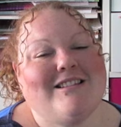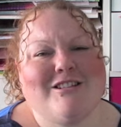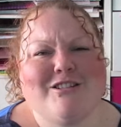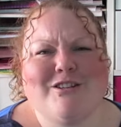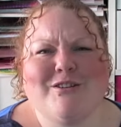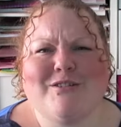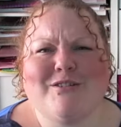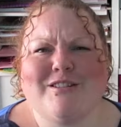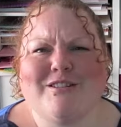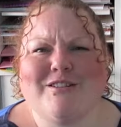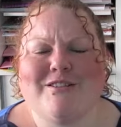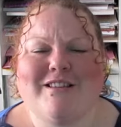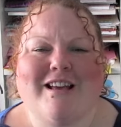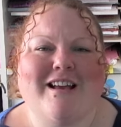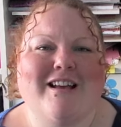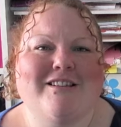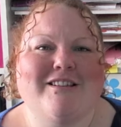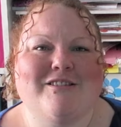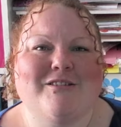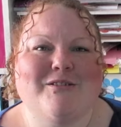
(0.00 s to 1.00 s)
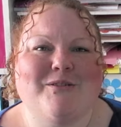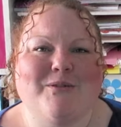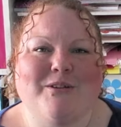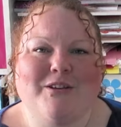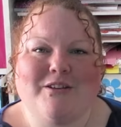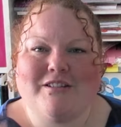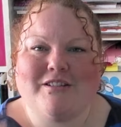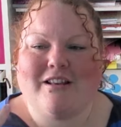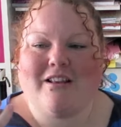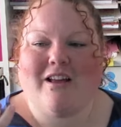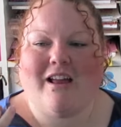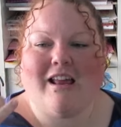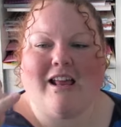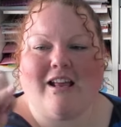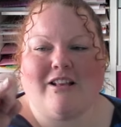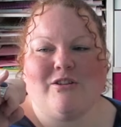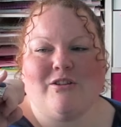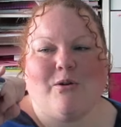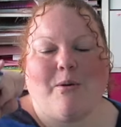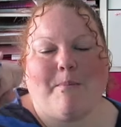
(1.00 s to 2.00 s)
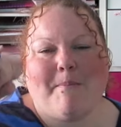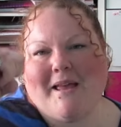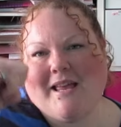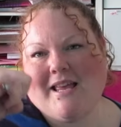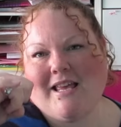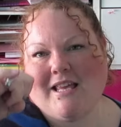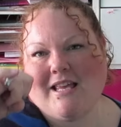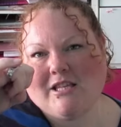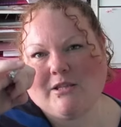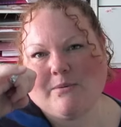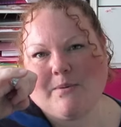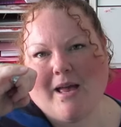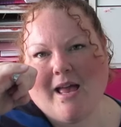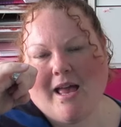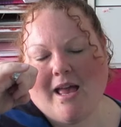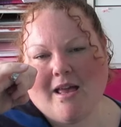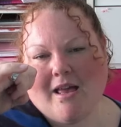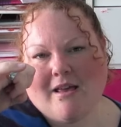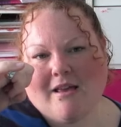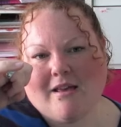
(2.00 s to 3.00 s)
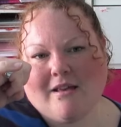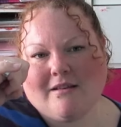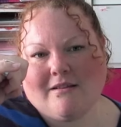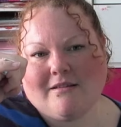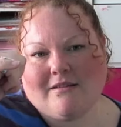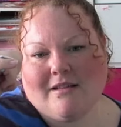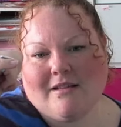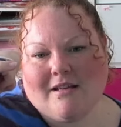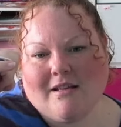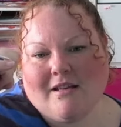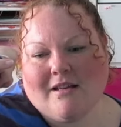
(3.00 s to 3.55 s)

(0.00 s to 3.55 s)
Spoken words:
do that at school, used to like do a pinky swear and